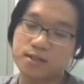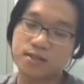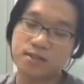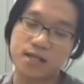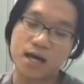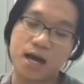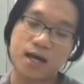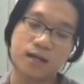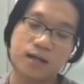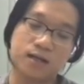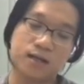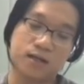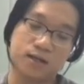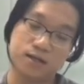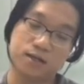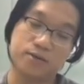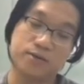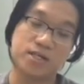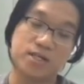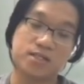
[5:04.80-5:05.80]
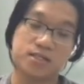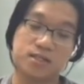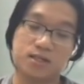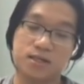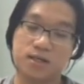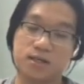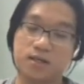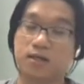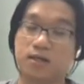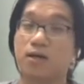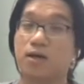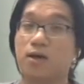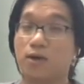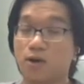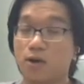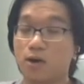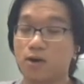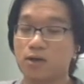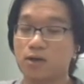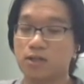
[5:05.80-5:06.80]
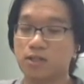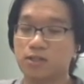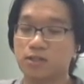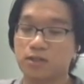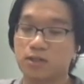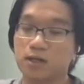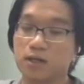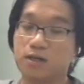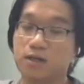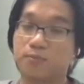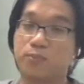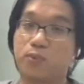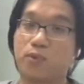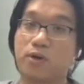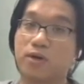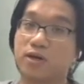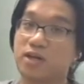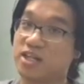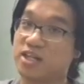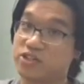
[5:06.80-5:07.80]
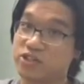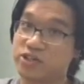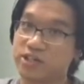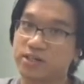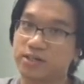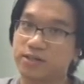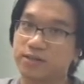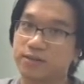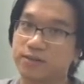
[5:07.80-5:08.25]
than a risky loan to a poor country.